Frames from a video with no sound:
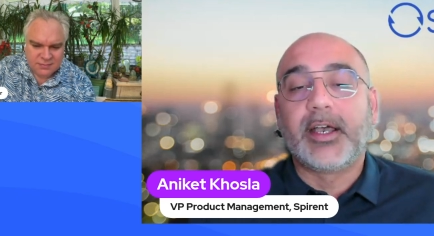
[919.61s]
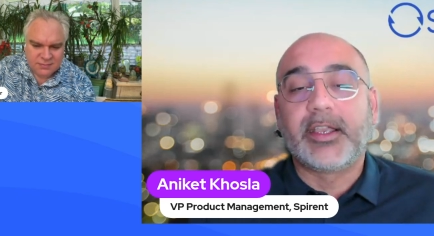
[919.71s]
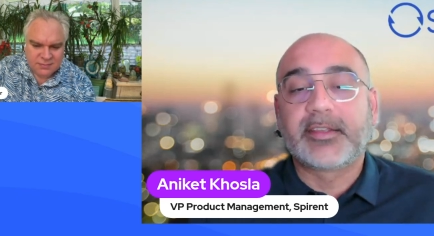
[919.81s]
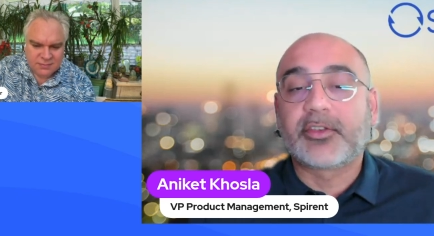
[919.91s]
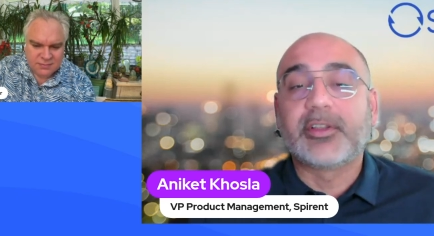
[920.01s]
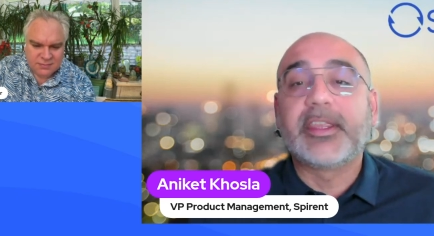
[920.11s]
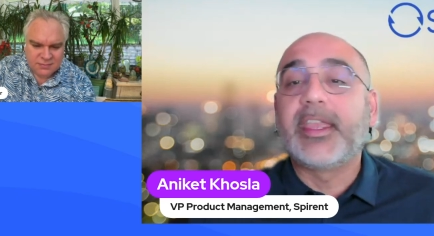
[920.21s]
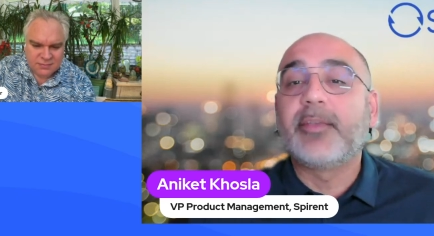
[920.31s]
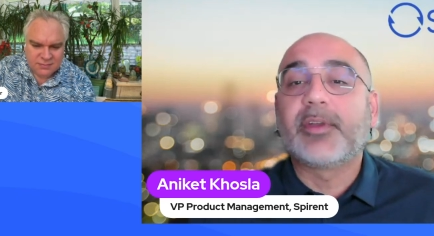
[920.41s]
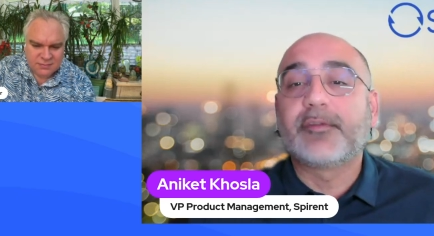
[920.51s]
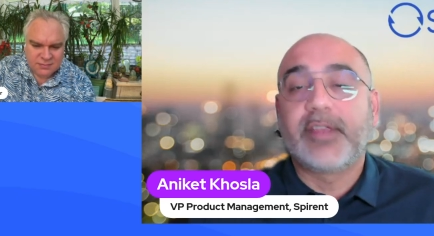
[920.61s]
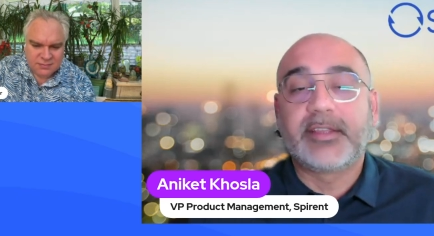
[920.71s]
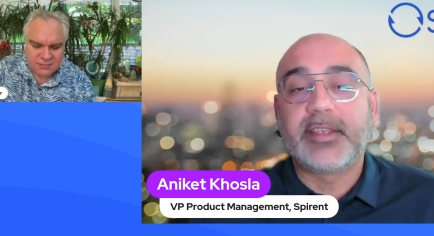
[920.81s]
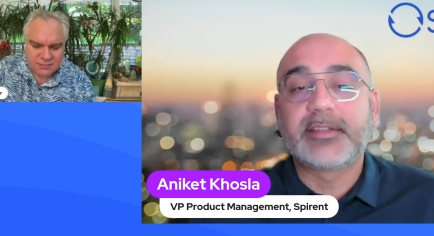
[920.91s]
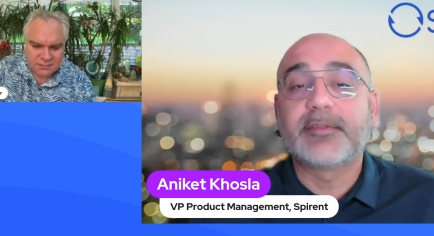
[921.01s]
Speaker 1: It's called the A1.
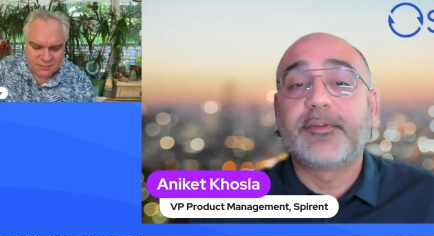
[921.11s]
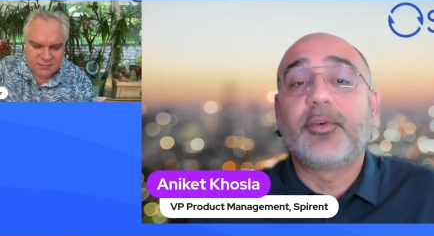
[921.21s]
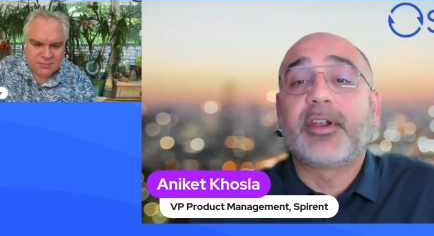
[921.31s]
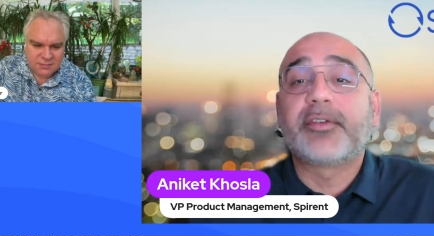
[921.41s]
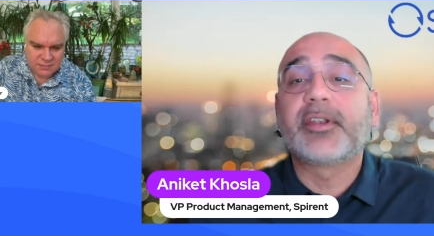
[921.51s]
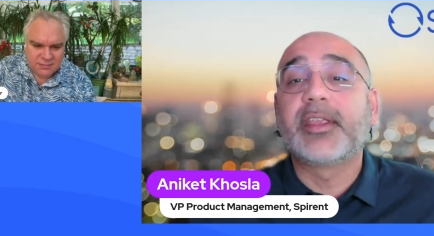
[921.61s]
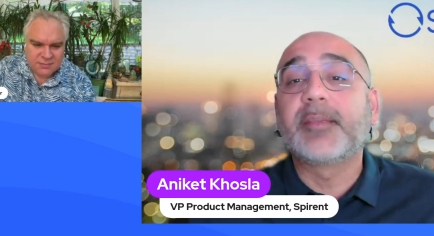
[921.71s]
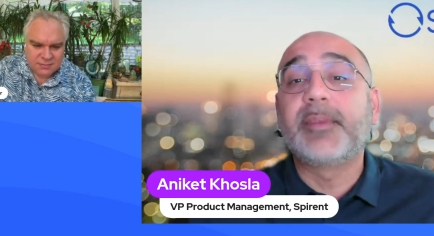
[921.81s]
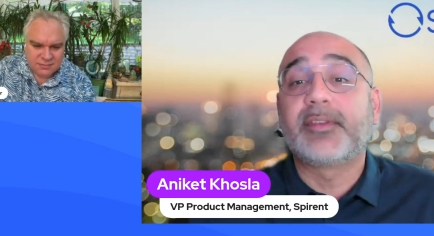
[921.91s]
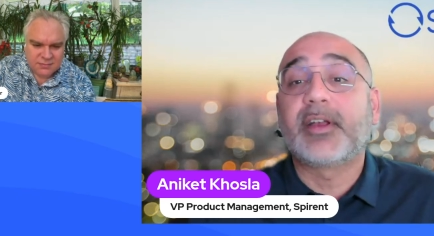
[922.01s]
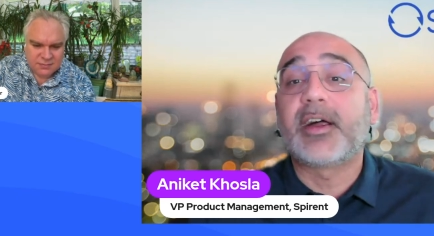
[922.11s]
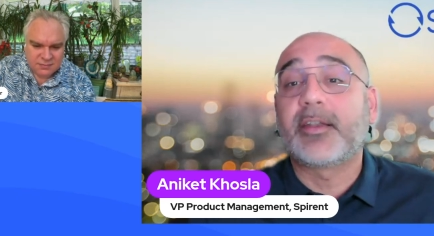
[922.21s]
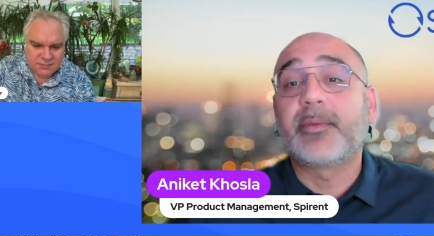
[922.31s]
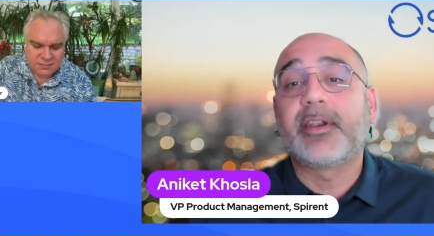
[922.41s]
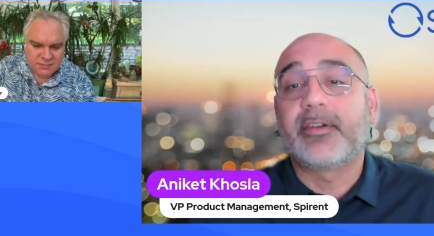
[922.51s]
It's a 400 gig piece of
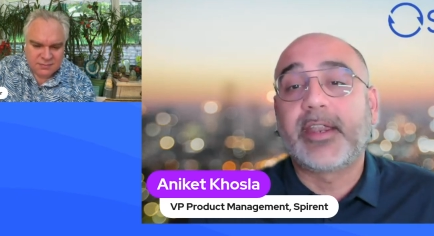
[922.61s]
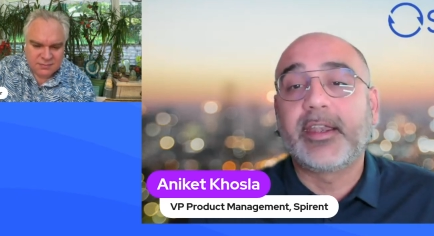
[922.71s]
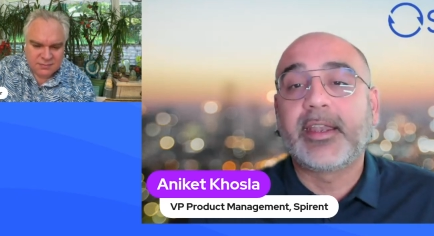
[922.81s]
hardware, right?